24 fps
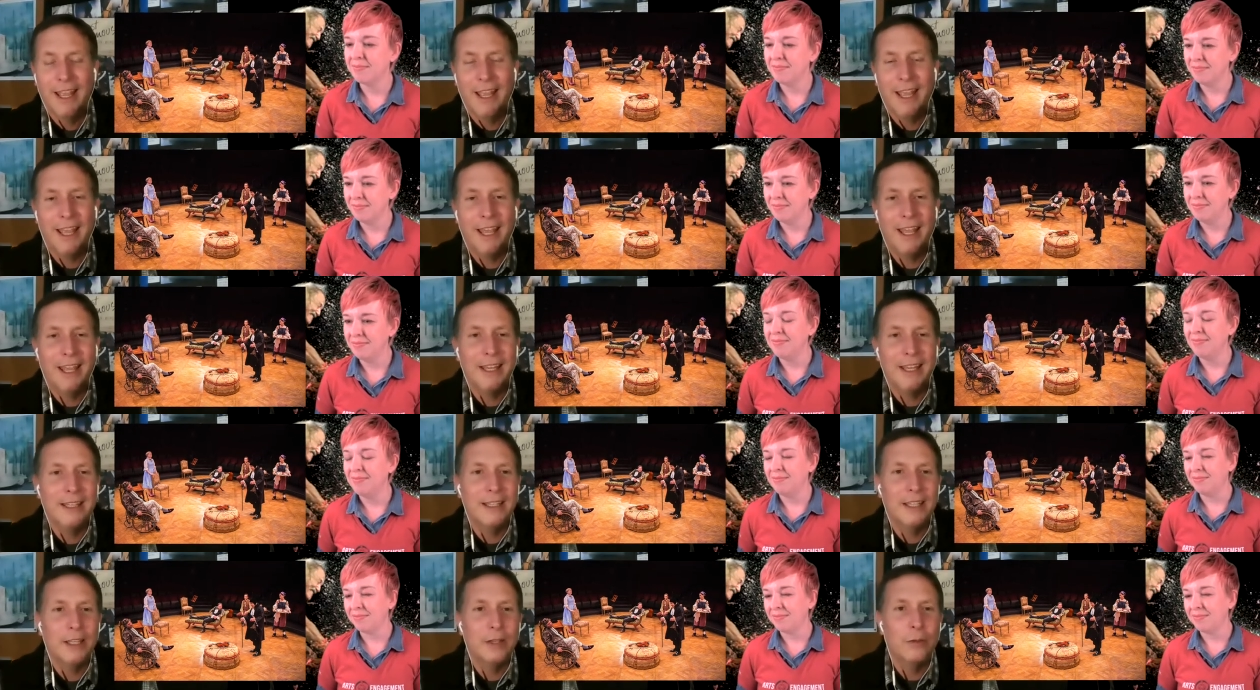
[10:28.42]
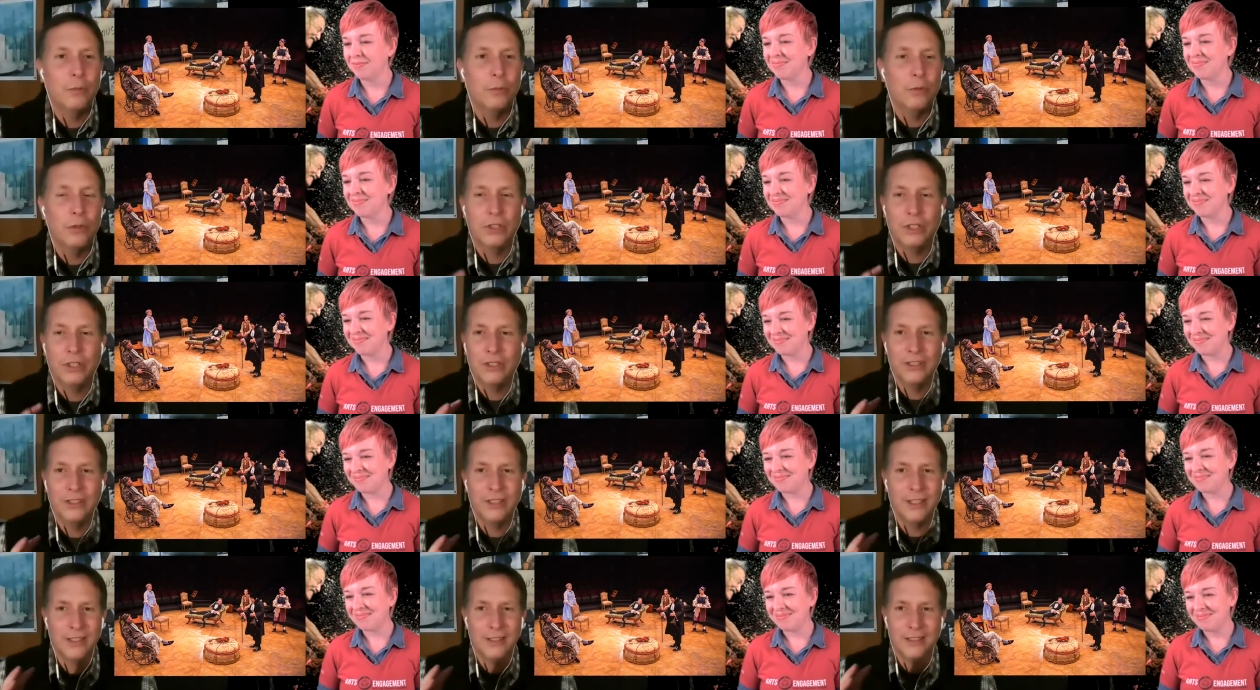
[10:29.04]
Speaker 1: and it
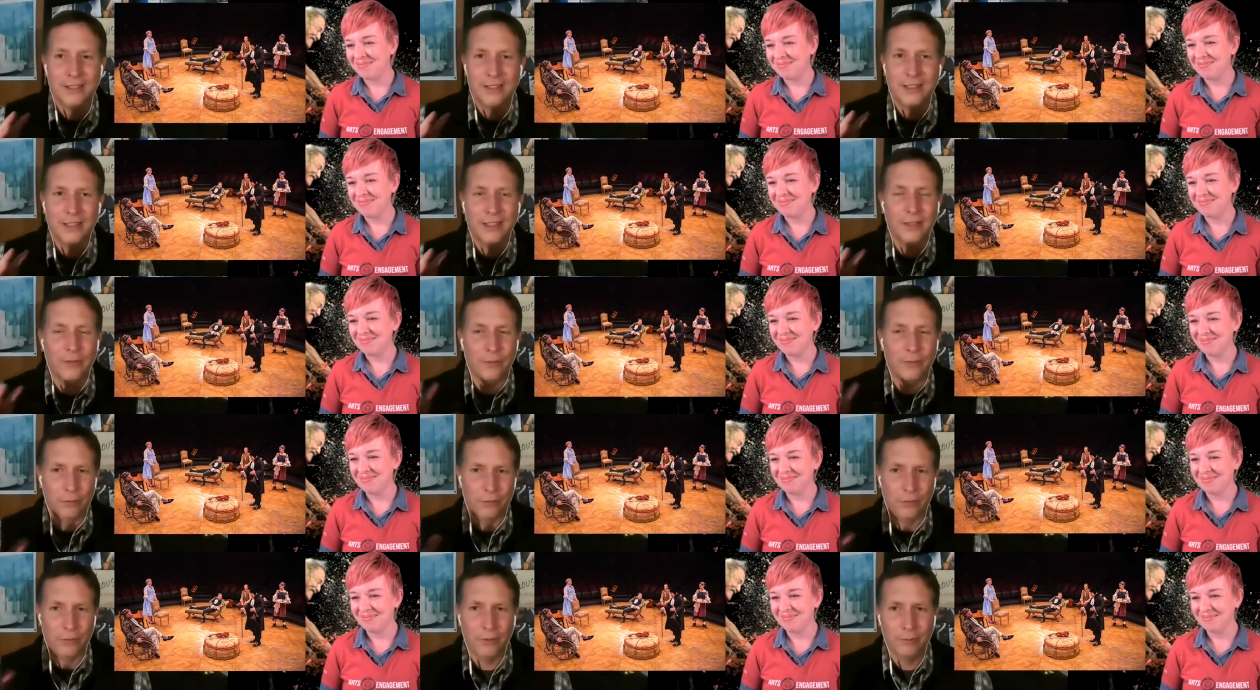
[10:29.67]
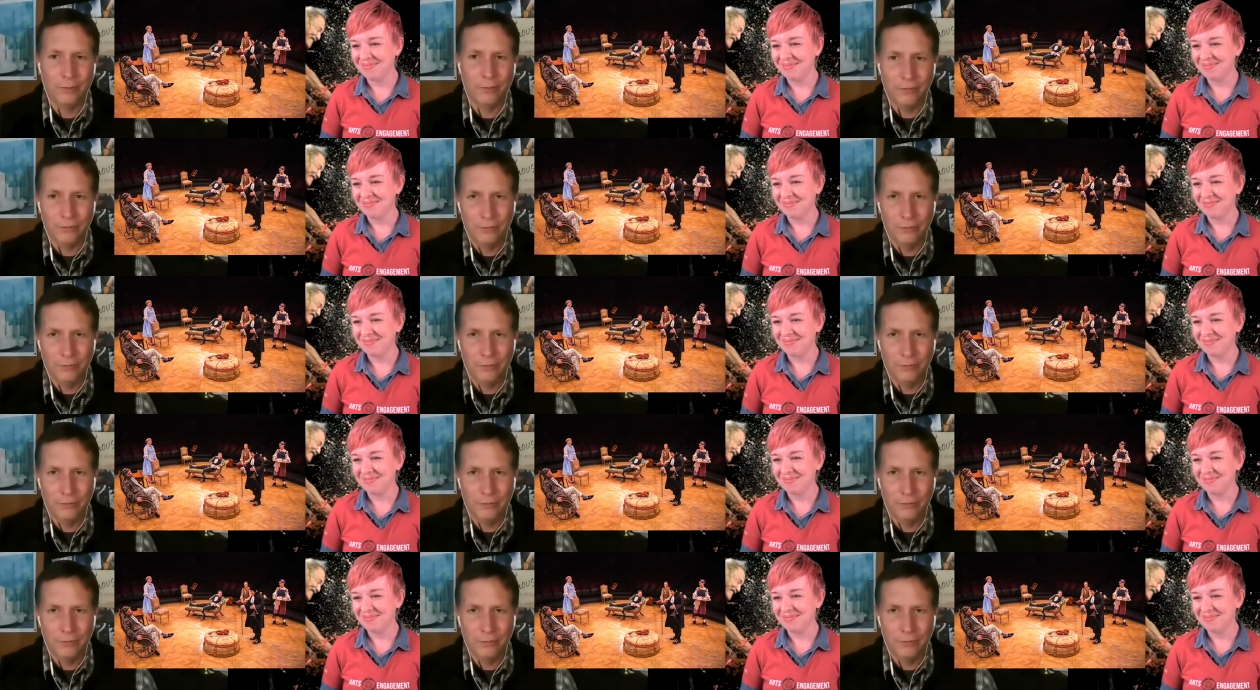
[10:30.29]
was just it, from